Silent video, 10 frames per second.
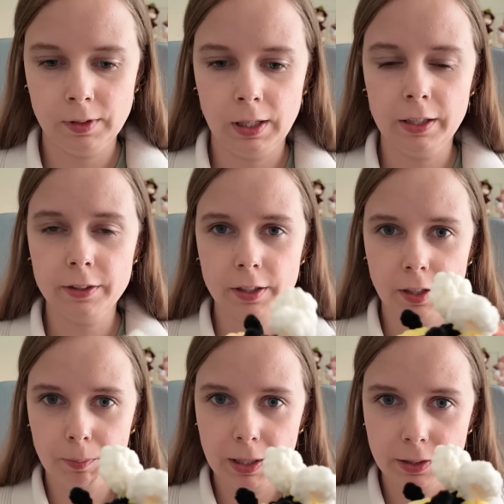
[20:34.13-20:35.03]
I think
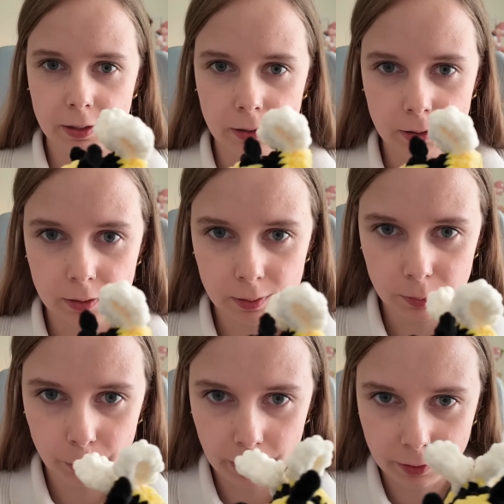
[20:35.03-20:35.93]
I made the
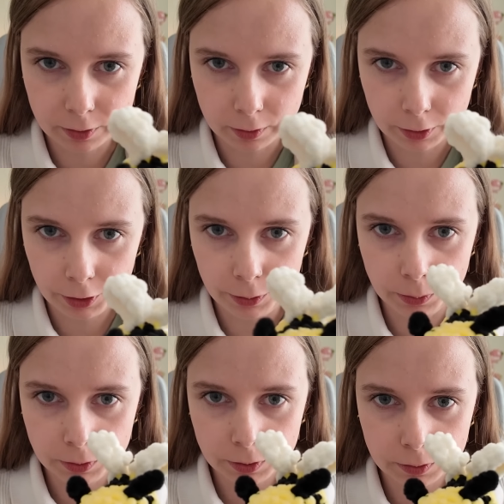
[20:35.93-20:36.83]
wings look
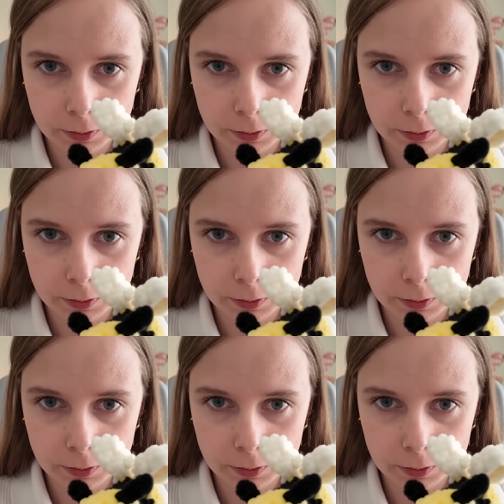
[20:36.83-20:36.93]
cute.